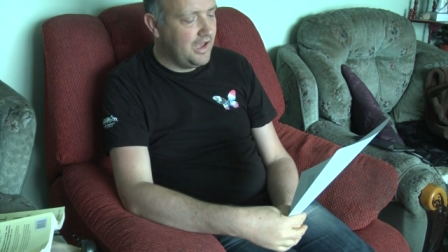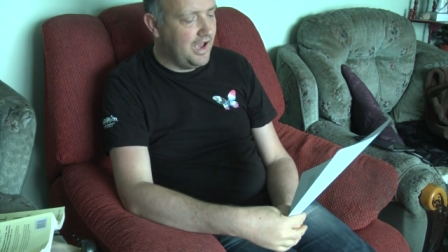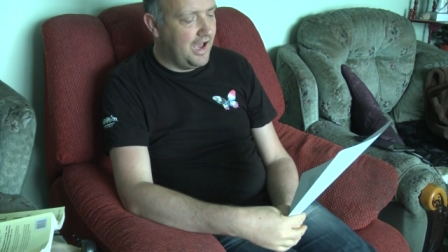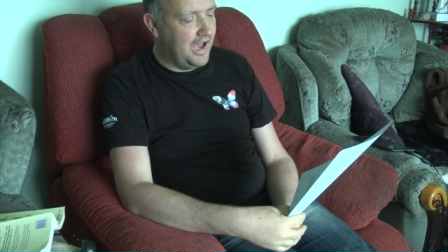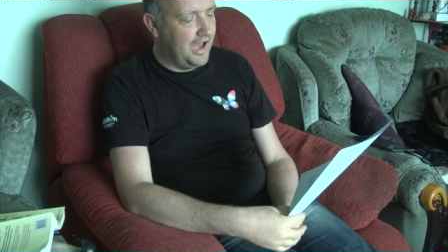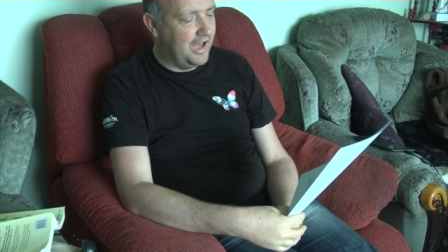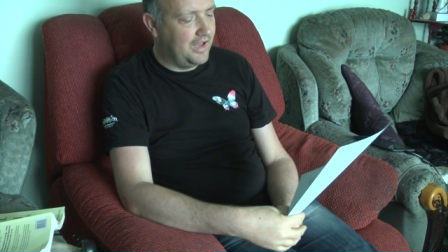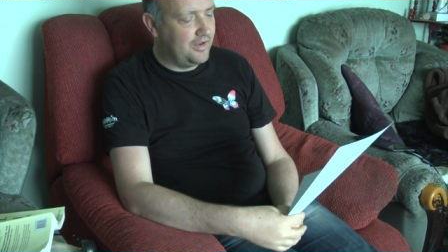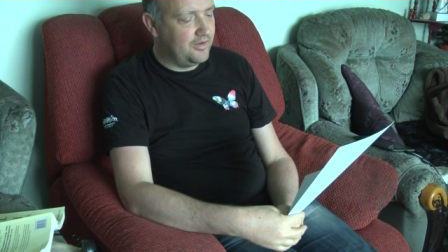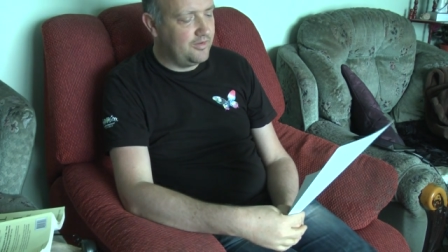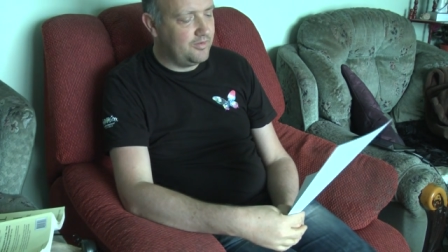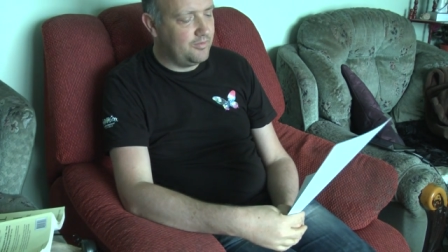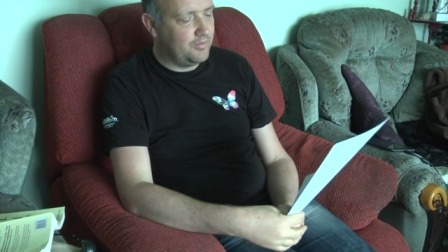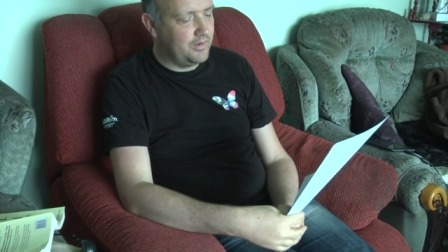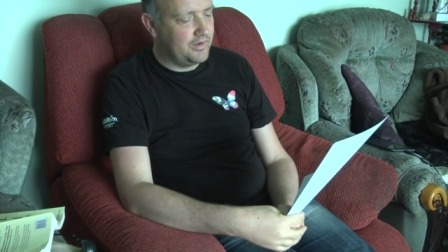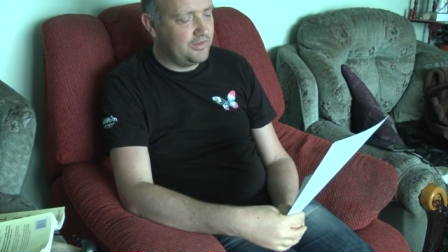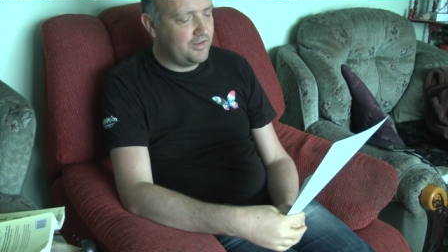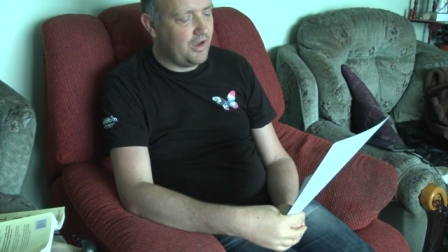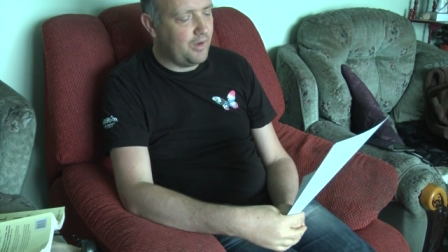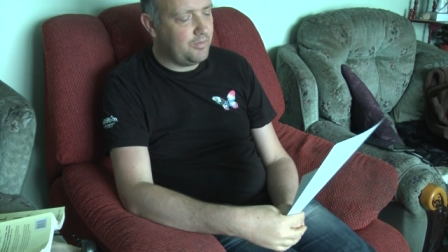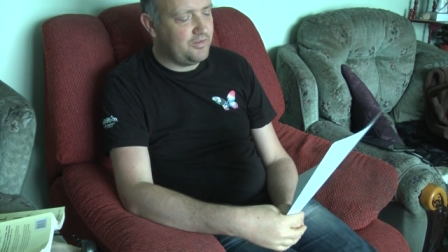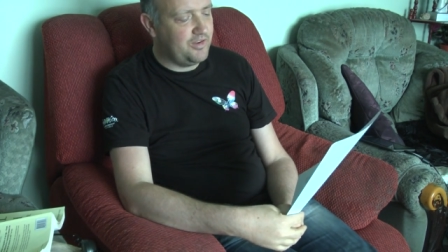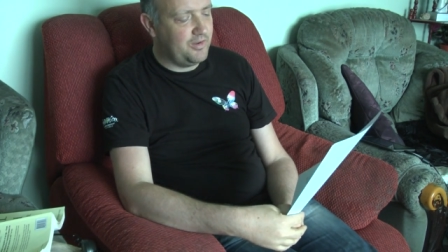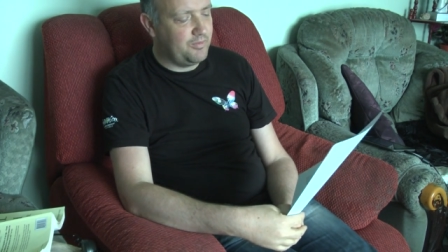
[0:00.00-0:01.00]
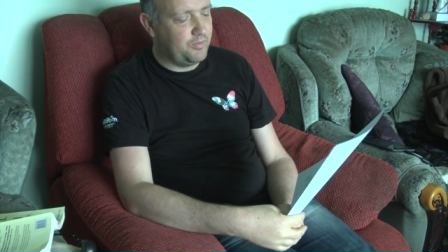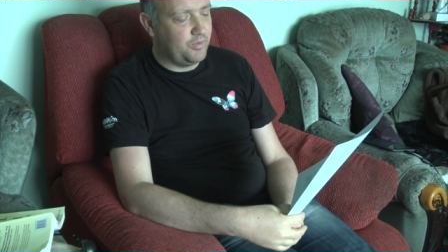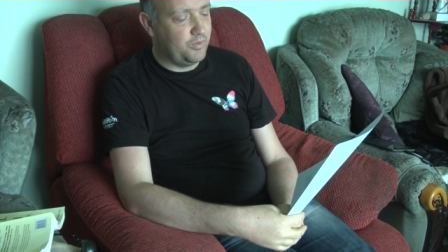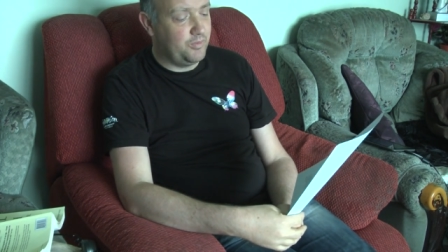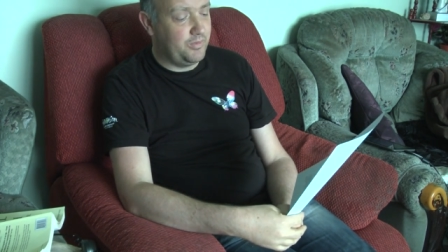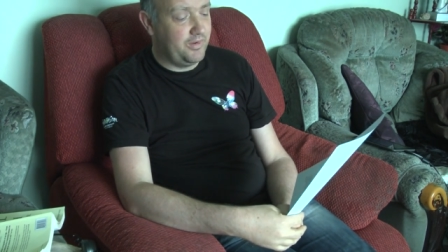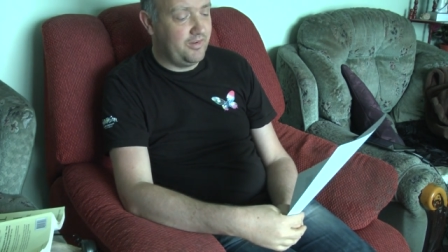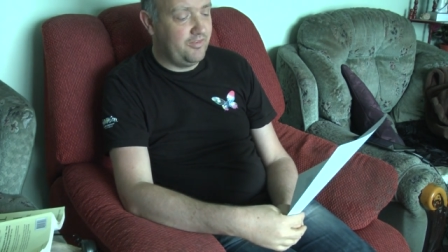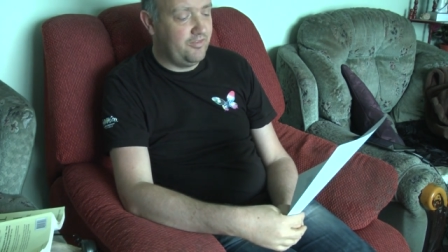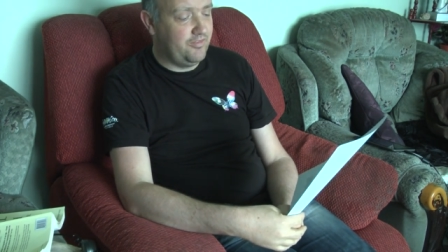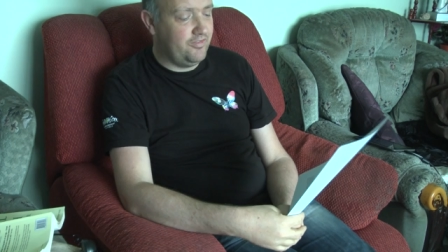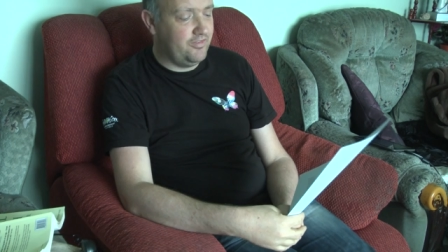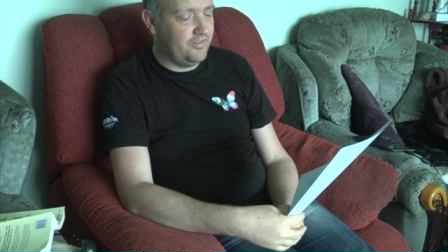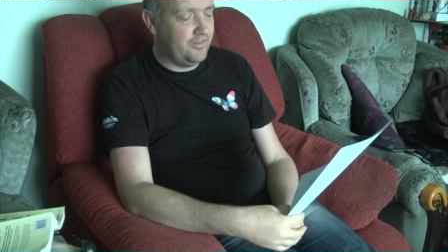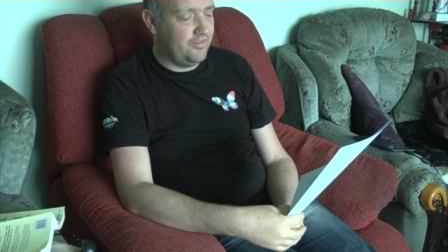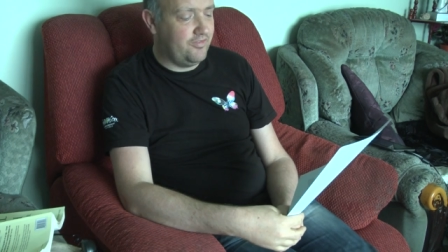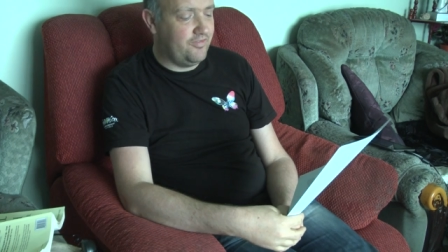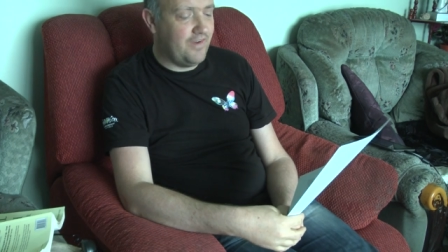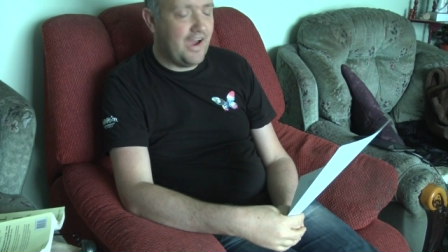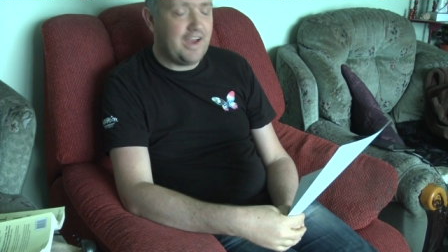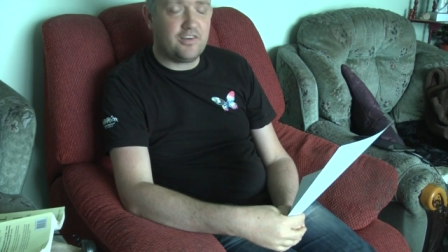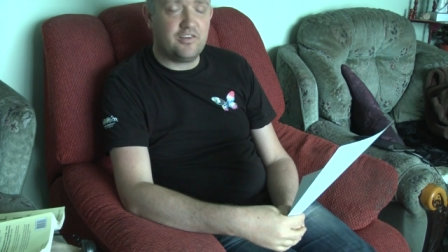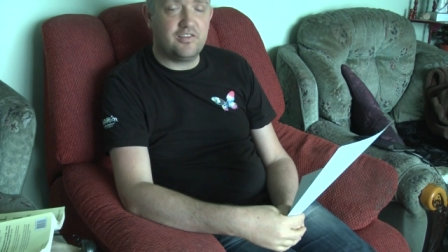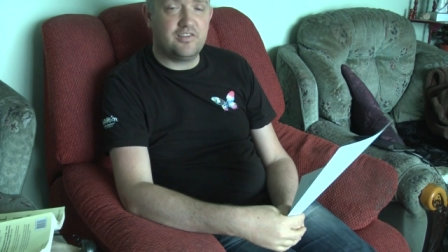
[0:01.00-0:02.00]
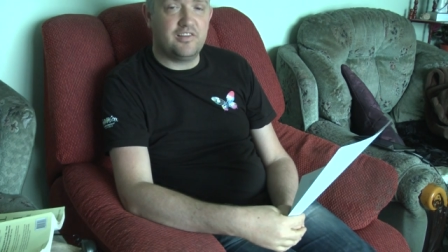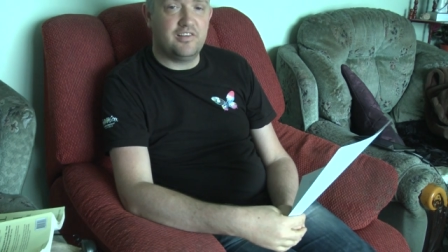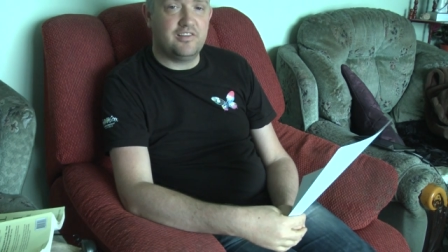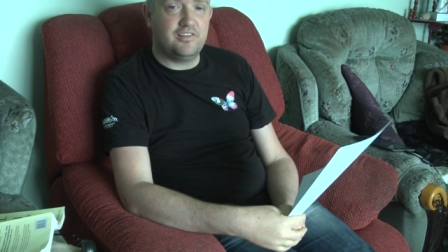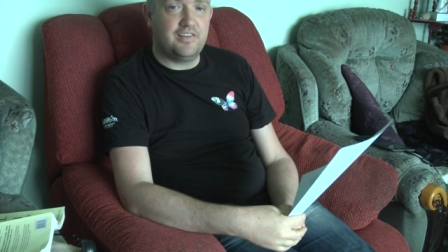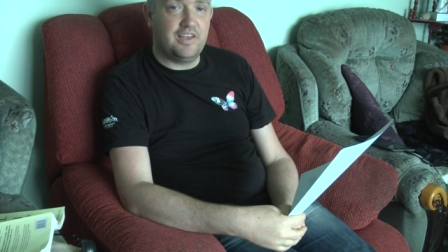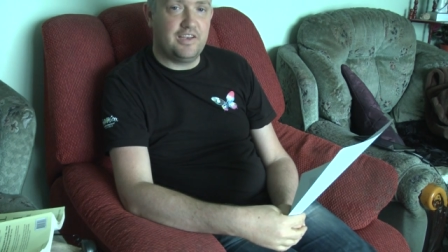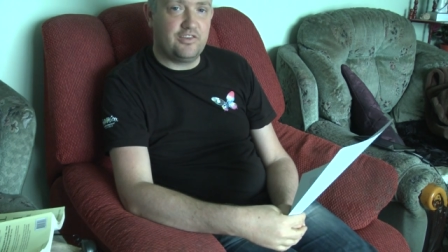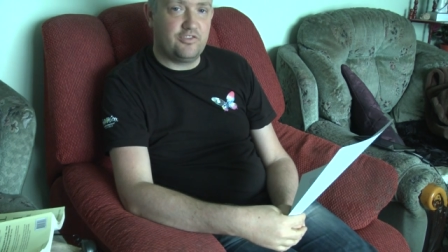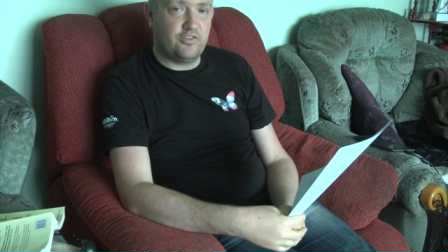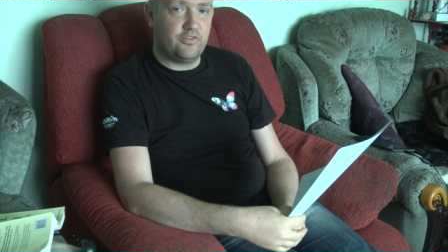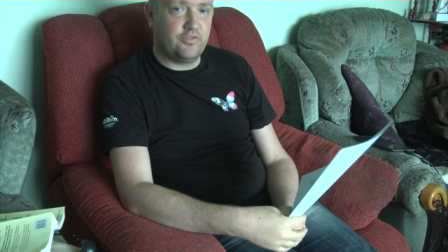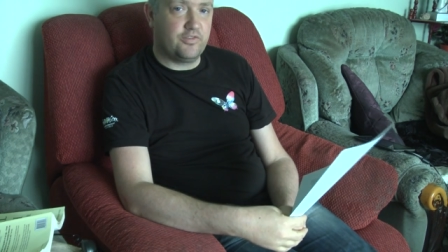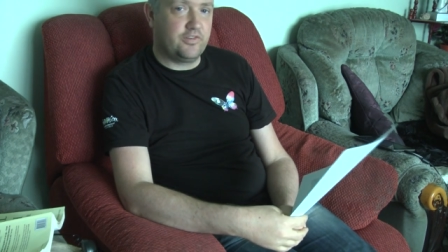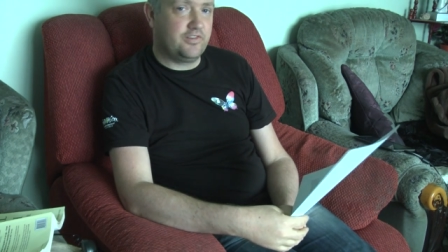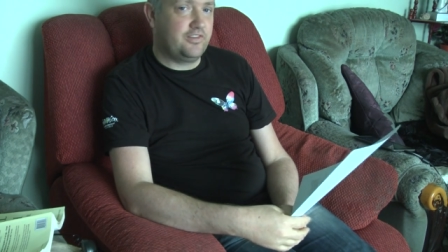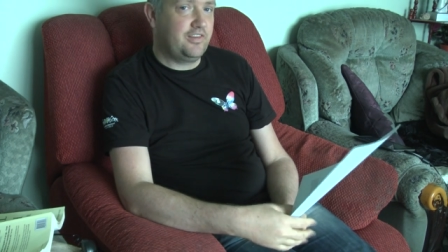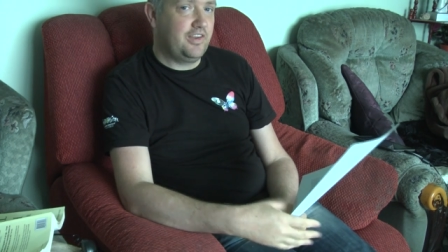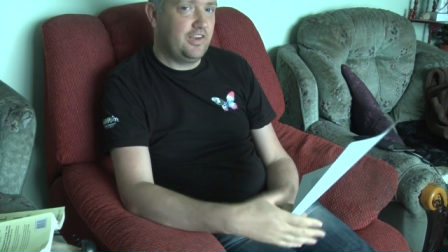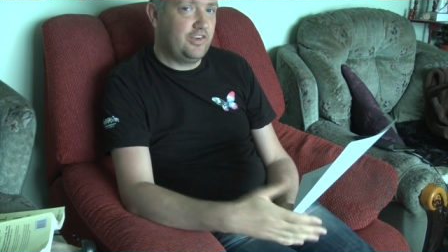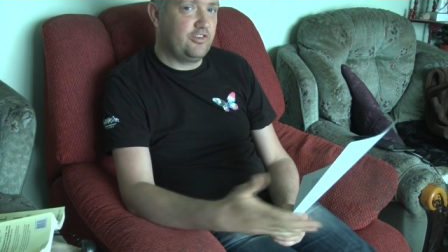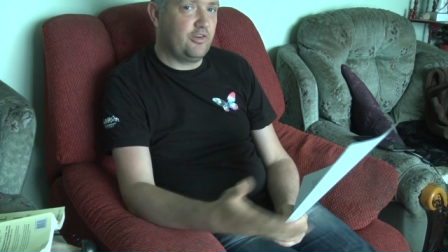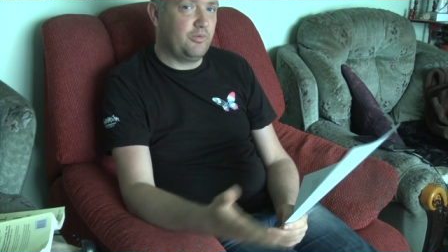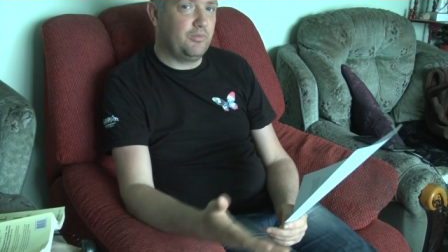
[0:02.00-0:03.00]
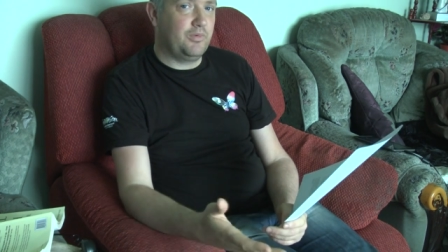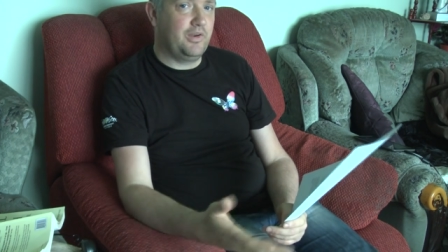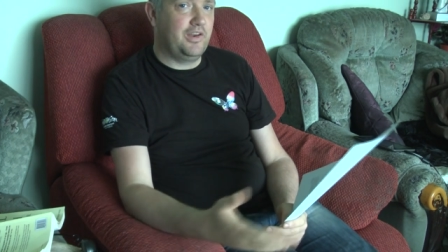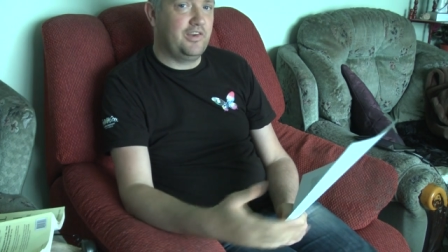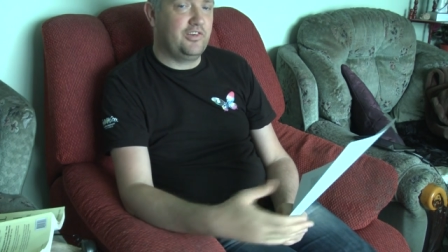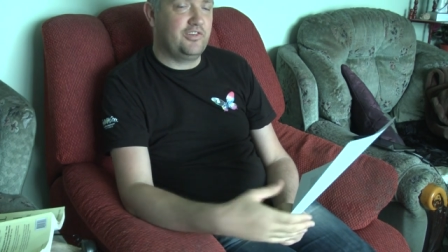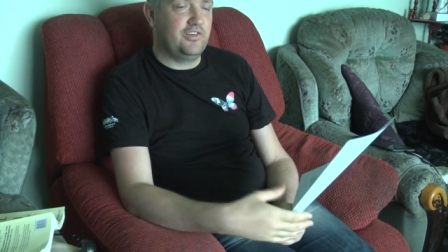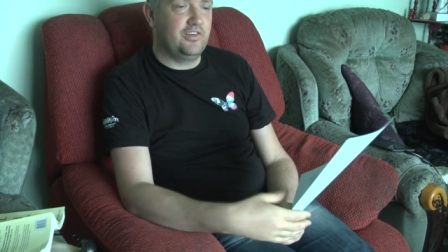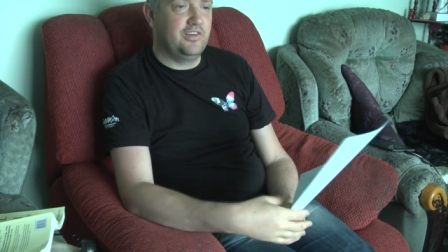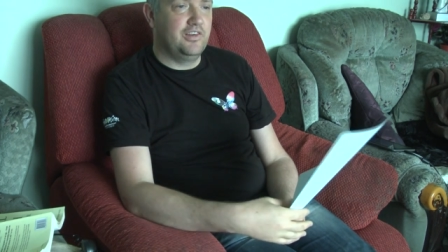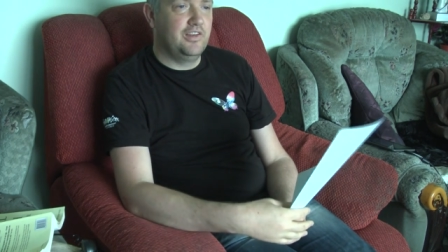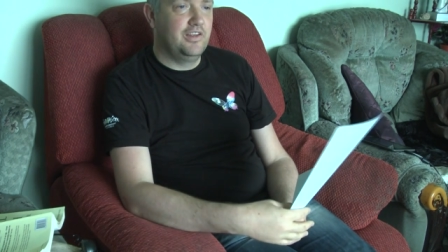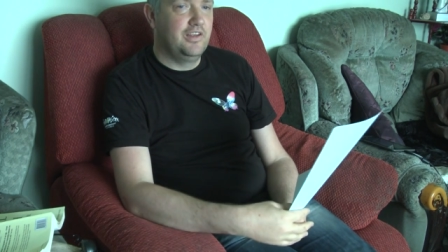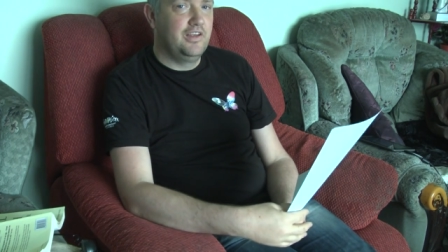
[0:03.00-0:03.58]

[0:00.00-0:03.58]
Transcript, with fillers: And my top tip would be the factors essential for seed germination.